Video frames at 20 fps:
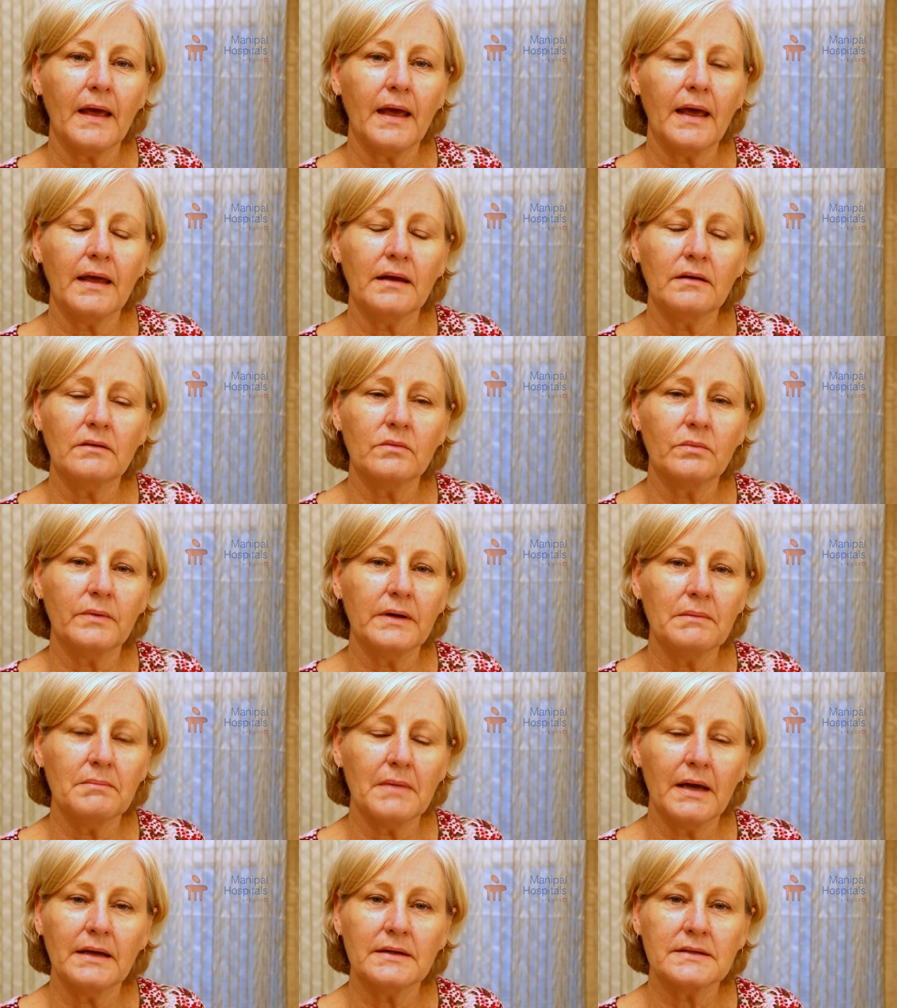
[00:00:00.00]
And
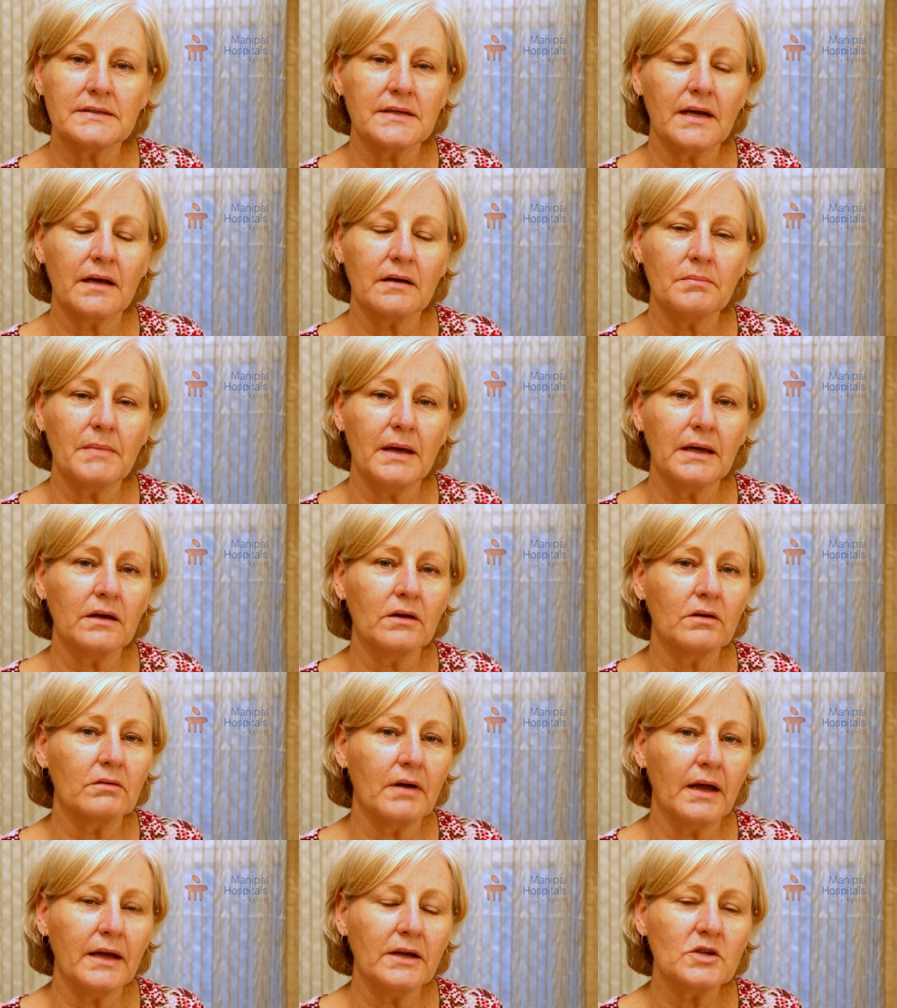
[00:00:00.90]
we made, started
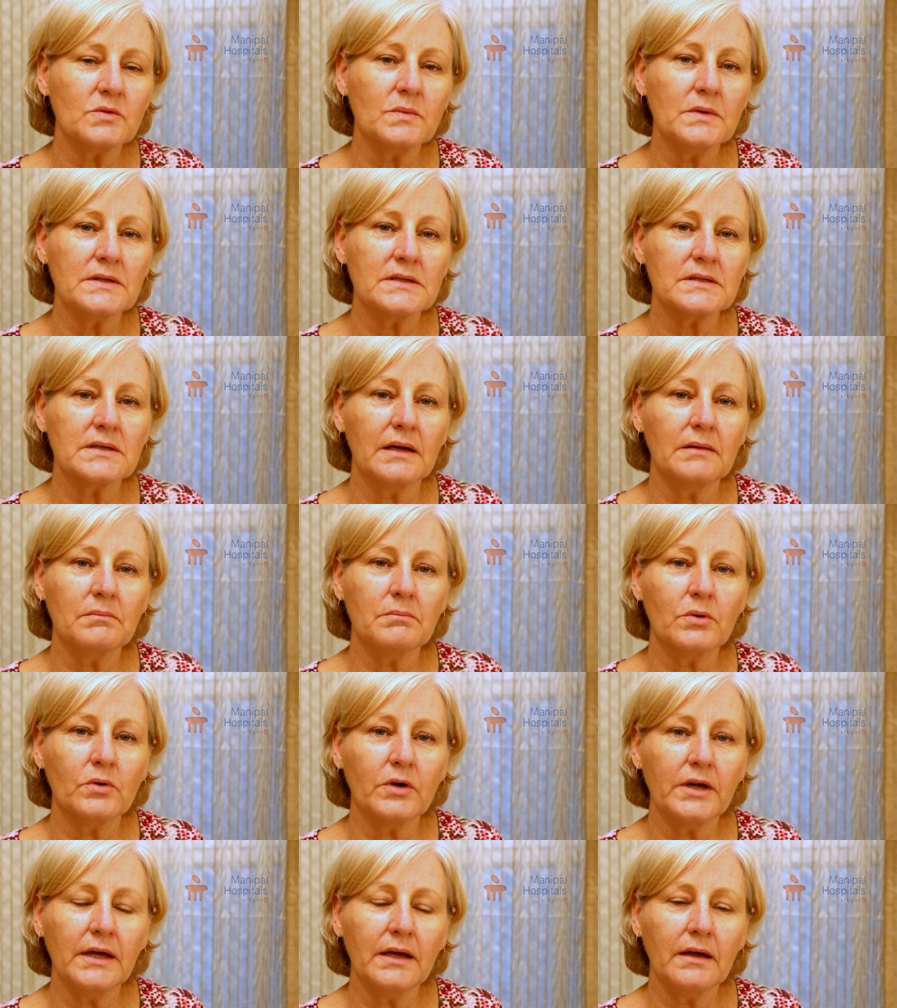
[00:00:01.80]
making arrangements and
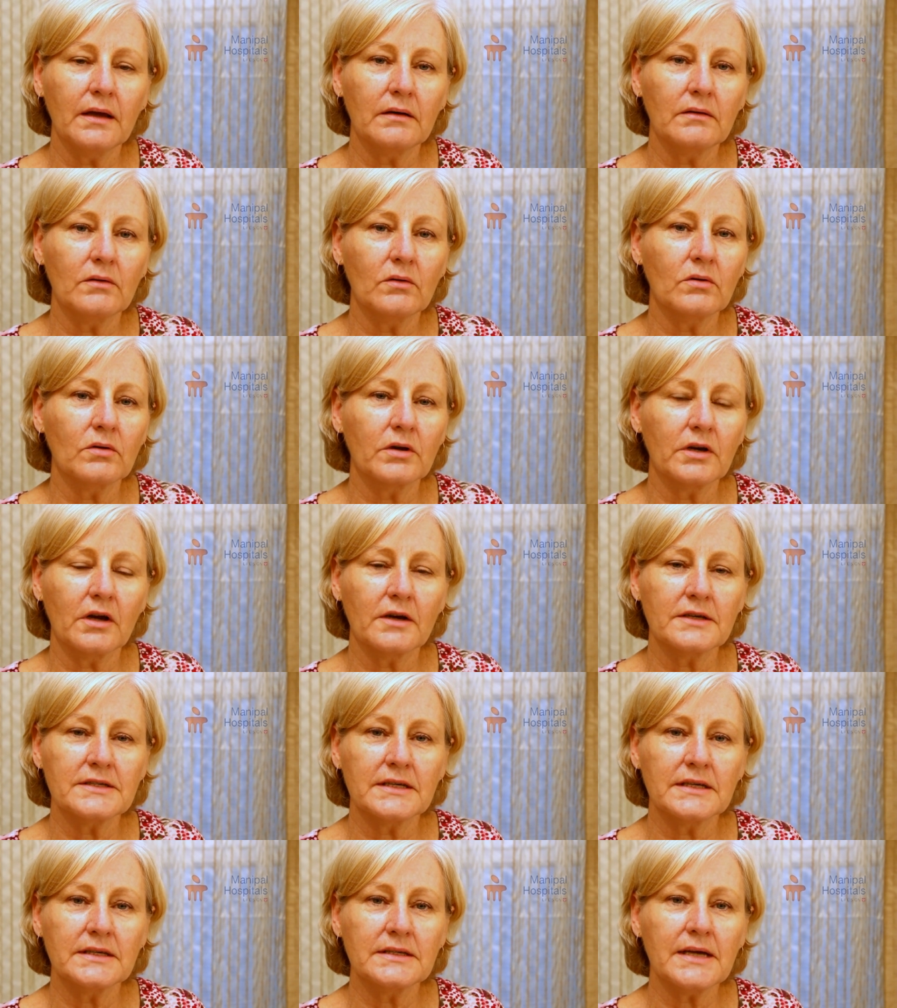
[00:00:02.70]
booking and
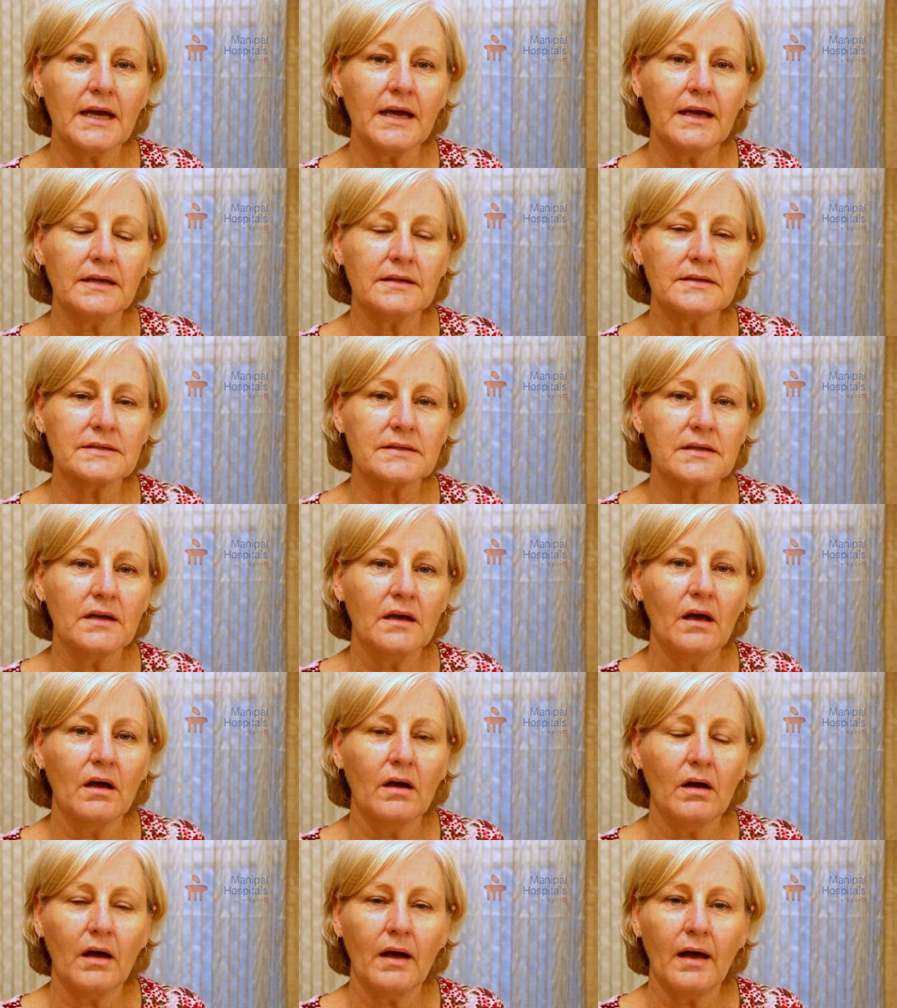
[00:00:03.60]
organising dates.
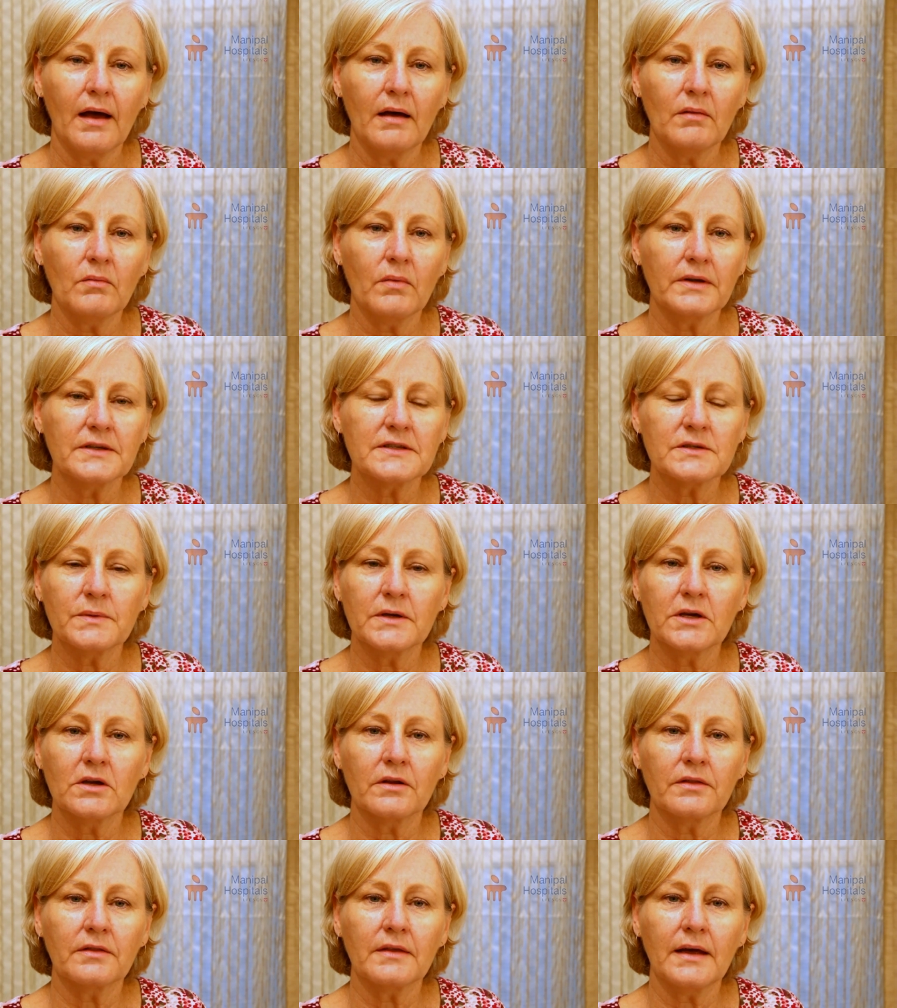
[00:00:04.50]
Uh, once we
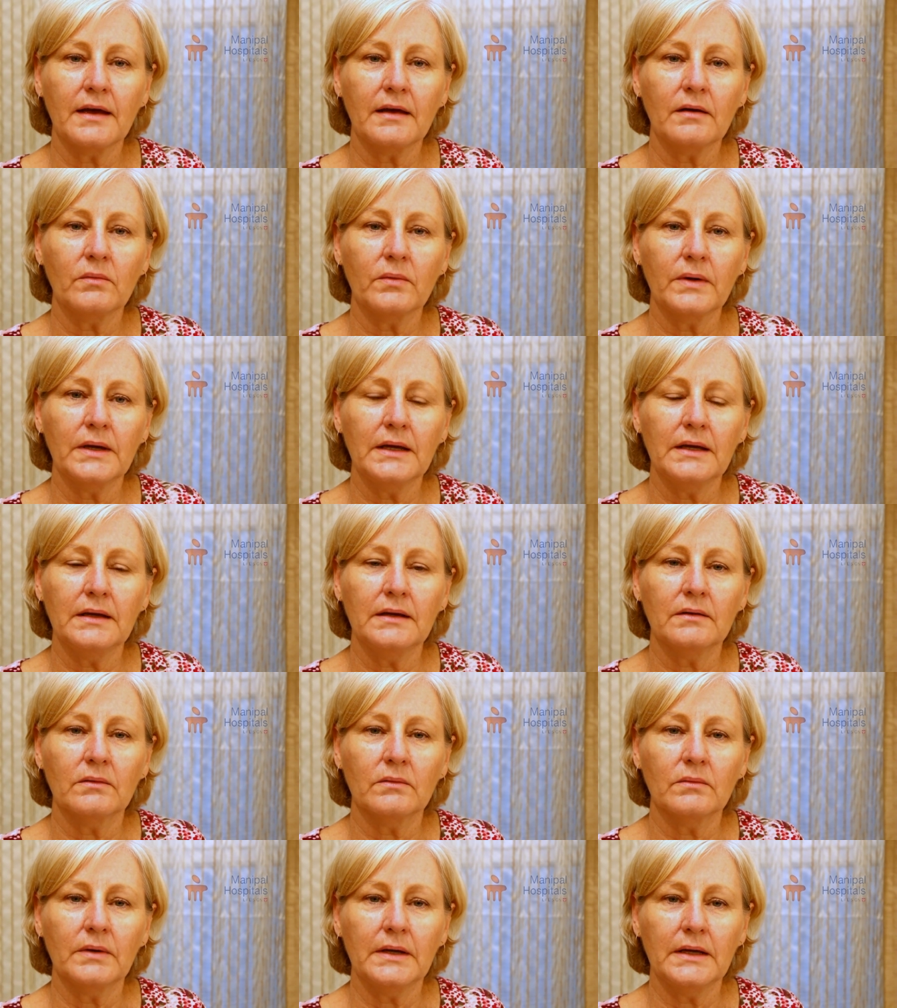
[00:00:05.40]
got that, we,
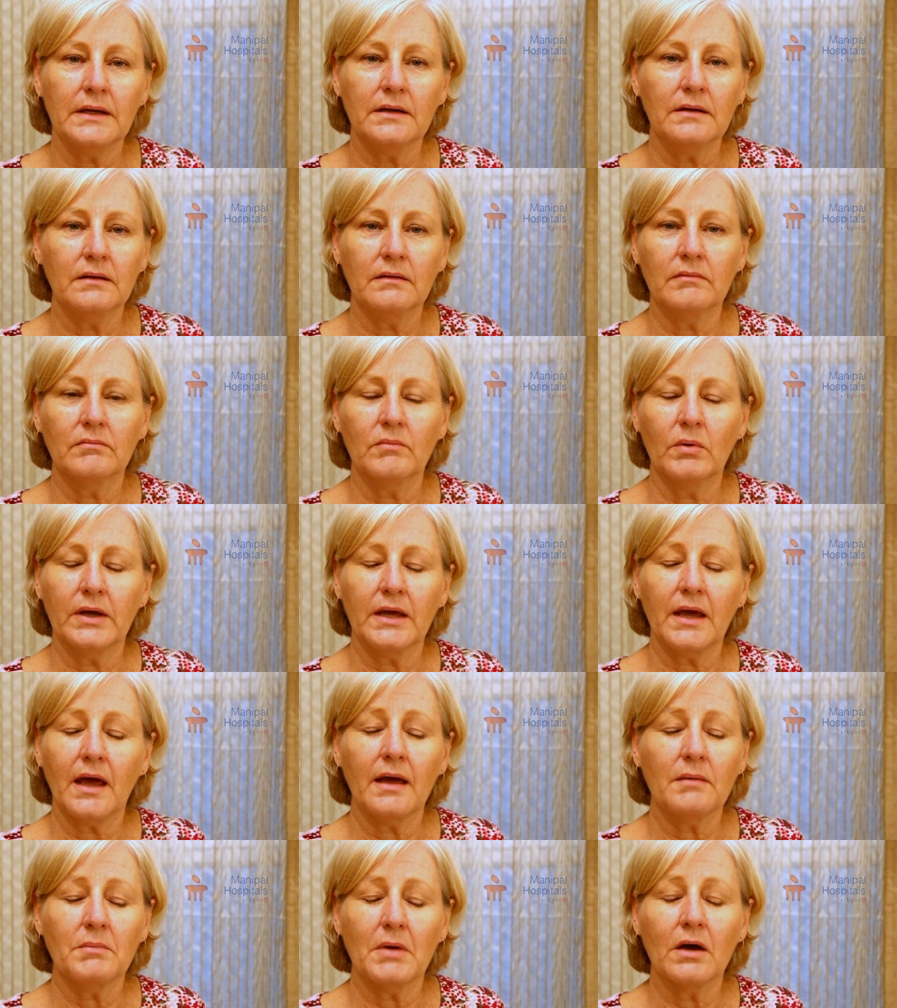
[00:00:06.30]
we, we
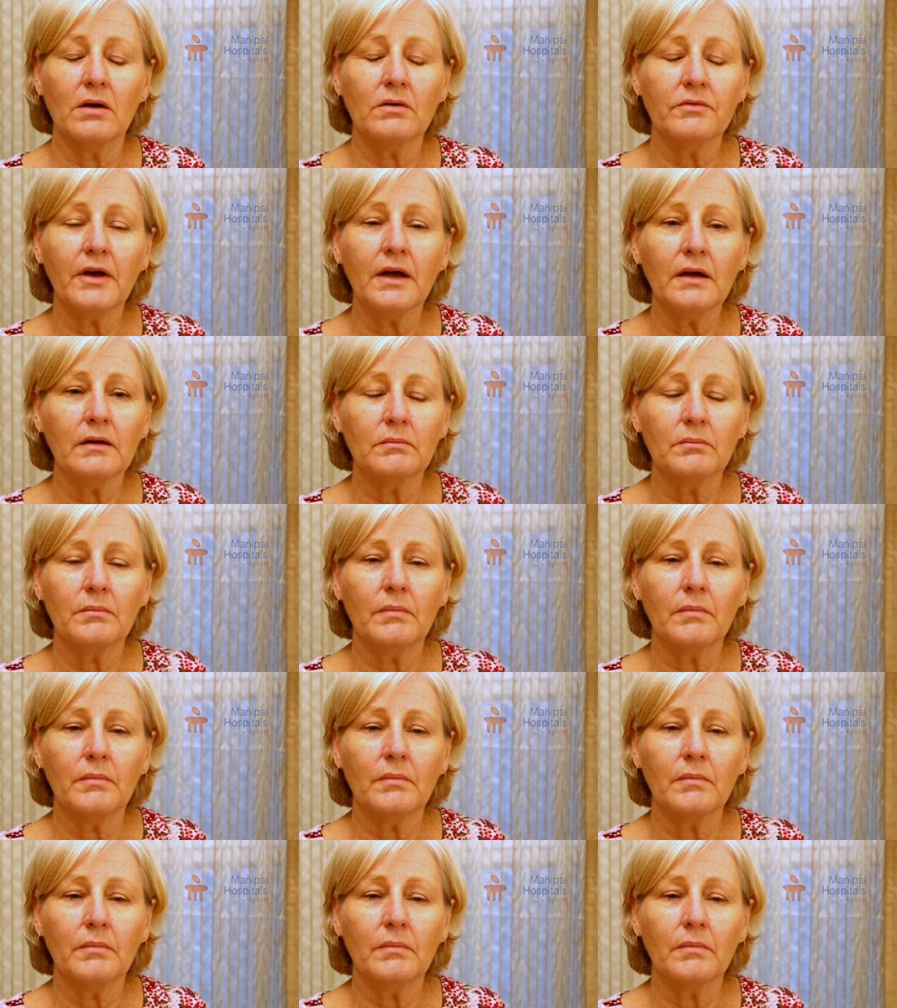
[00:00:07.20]
came over,